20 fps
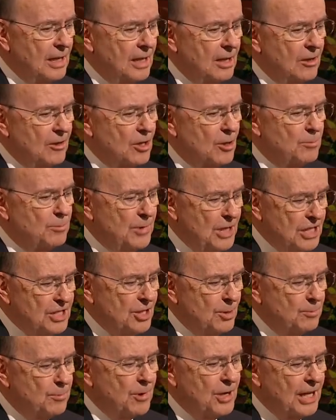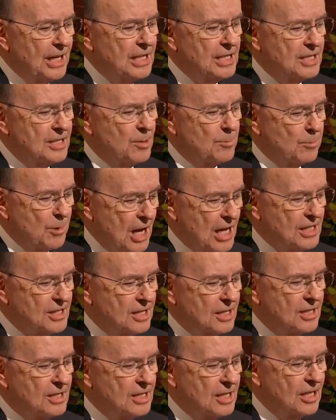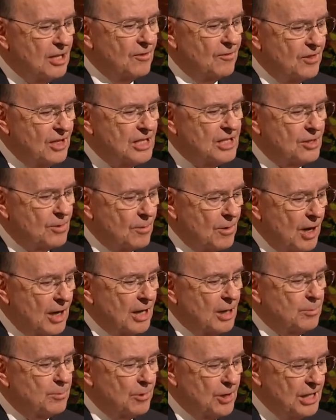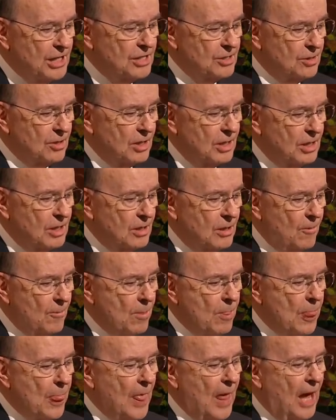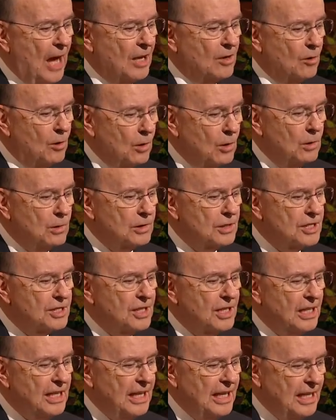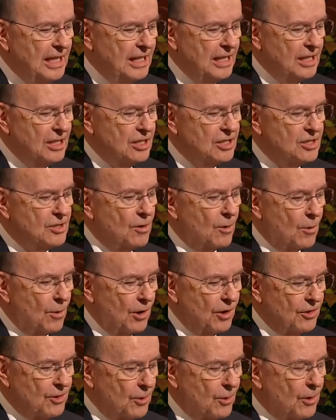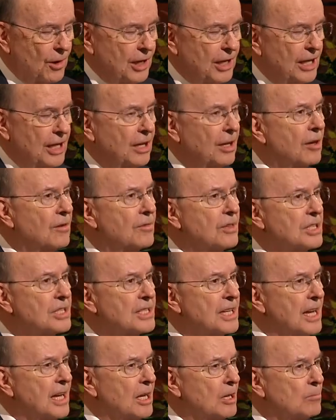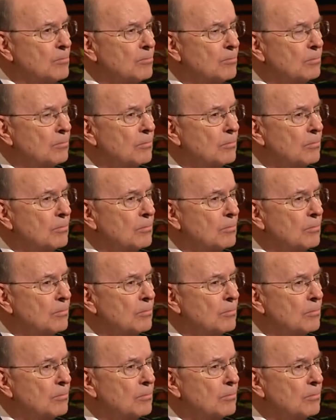"The bishopric is the presidency of this Aaronic priesthood and holds the keys or authority of the same."